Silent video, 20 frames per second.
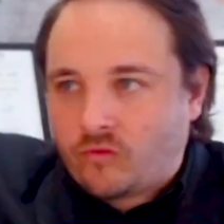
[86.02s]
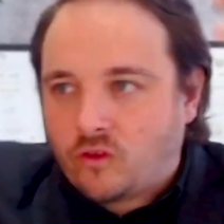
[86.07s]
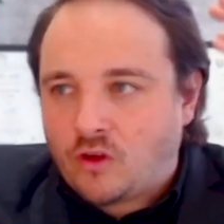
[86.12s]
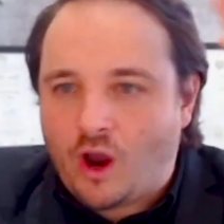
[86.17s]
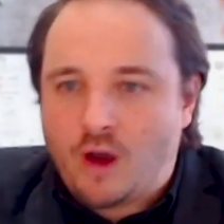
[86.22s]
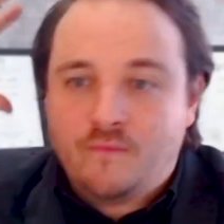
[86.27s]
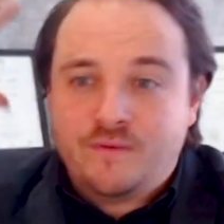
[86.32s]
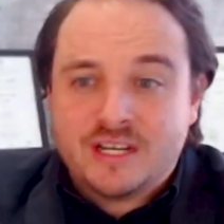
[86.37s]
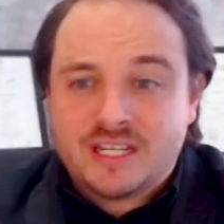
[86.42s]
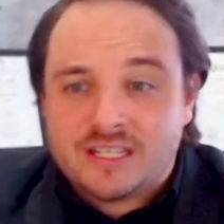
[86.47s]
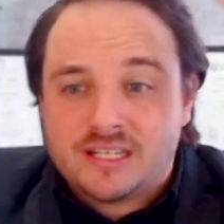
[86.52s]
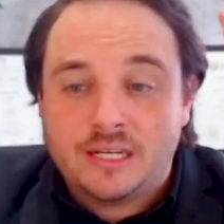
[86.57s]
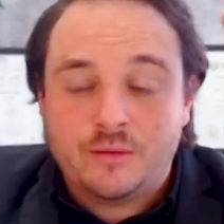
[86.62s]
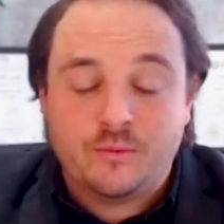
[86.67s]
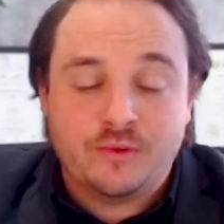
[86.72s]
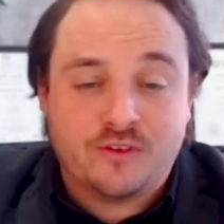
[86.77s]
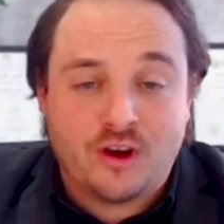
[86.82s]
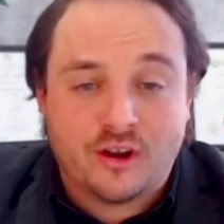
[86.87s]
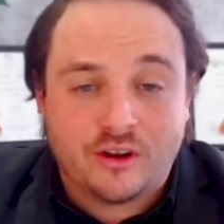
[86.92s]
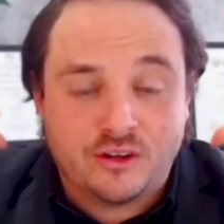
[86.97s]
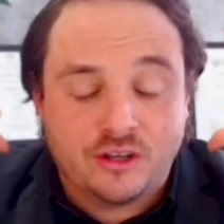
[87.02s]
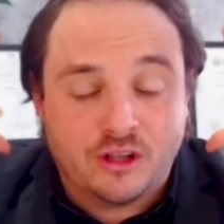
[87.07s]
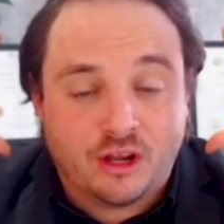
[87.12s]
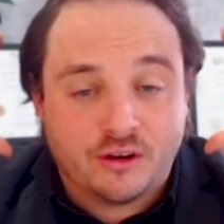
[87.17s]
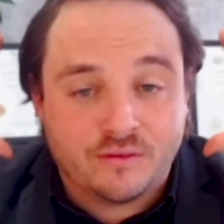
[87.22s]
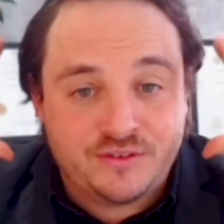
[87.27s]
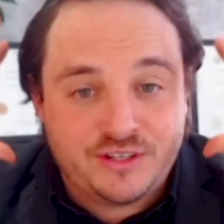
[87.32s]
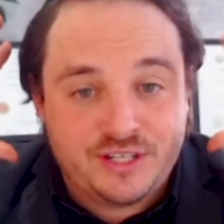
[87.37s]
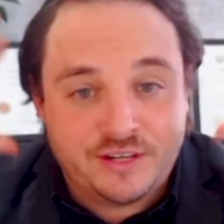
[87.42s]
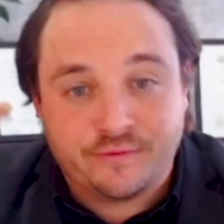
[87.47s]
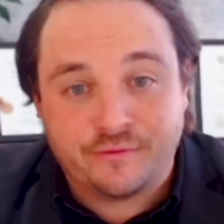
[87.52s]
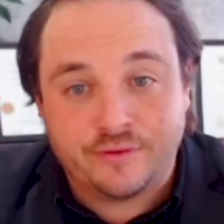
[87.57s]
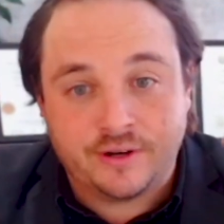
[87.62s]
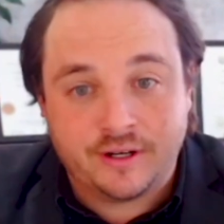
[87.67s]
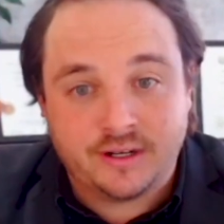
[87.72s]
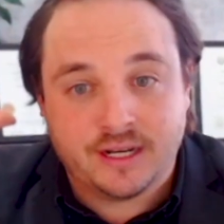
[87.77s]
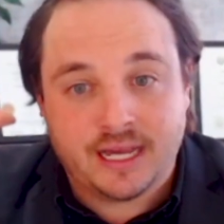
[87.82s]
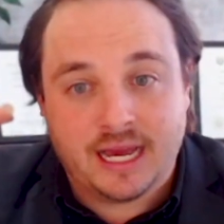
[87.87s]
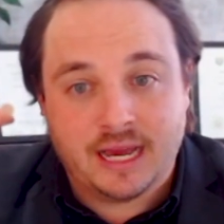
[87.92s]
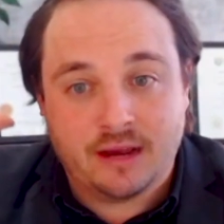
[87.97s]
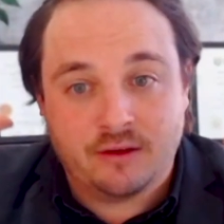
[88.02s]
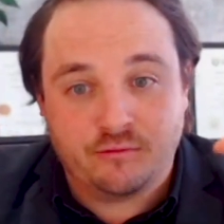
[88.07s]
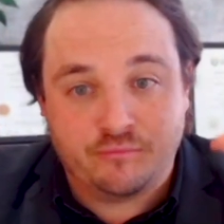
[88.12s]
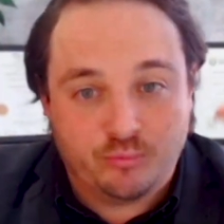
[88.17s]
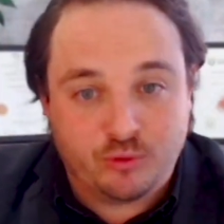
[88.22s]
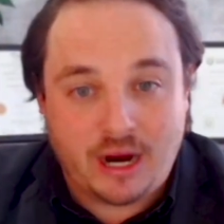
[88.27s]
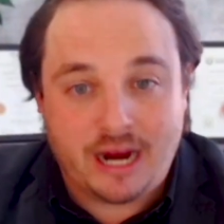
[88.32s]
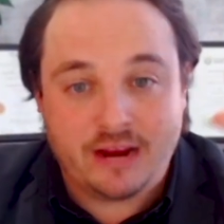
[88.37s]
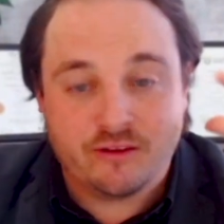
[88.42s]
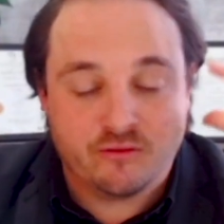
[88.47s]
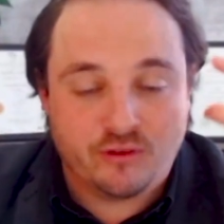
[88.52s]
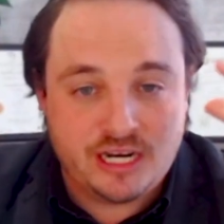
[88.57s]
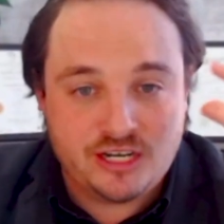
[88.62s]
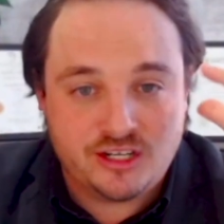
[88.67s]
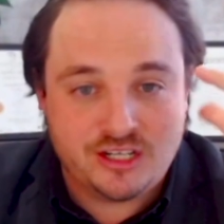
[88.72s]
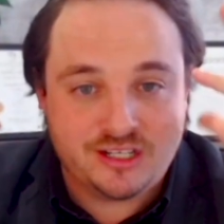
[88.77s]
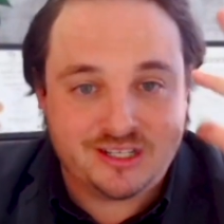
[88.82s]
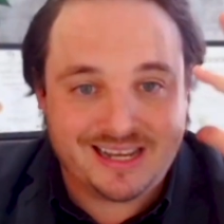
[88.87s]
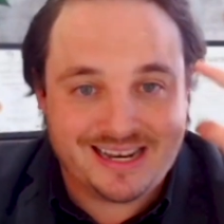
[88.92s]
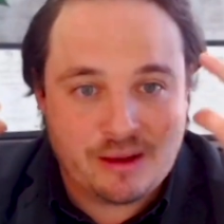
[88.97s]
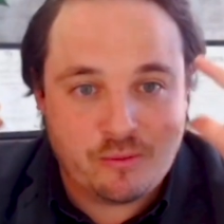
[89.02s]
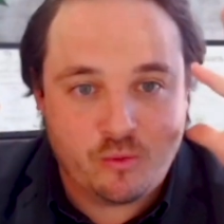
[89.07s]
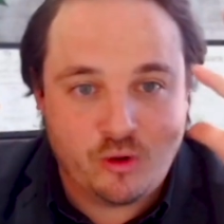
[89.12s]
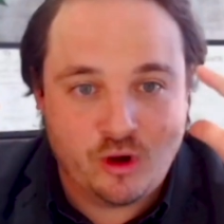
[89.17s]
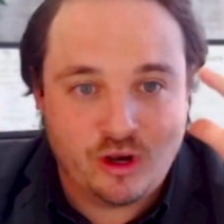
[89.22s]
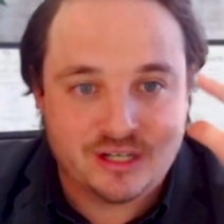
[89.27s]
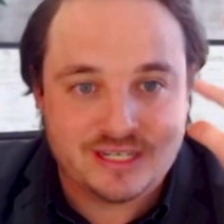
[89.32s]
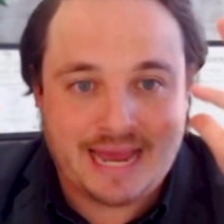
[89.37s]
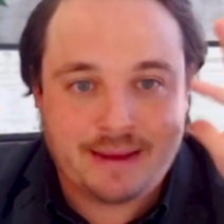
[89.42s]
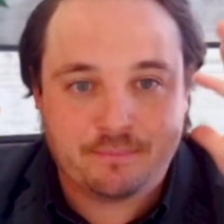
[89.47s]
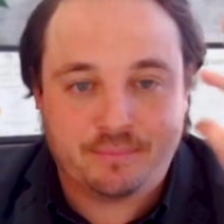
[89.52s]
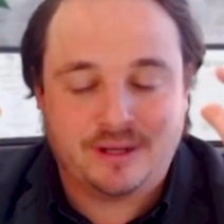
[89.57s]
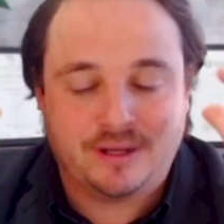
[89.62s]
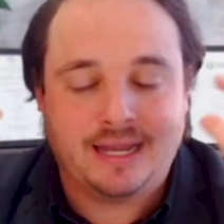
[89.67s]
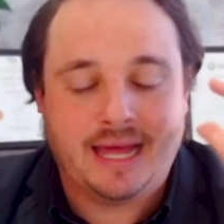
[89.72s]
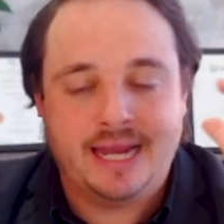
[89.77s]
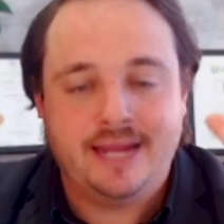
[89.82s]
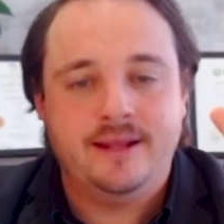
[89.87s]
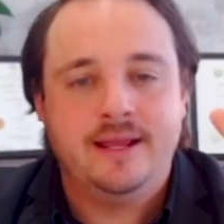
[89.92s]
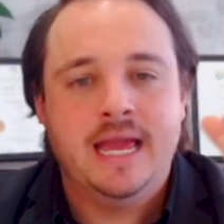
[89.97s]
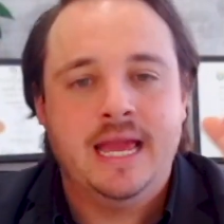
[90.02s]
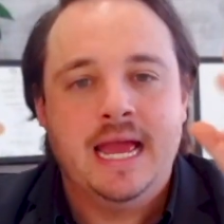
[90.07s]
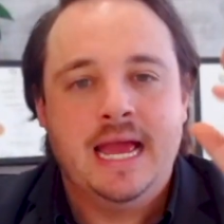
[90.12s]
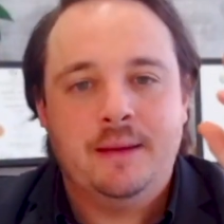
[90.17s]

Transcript: Obviously, we've got a lot of different brain regions and networks at play,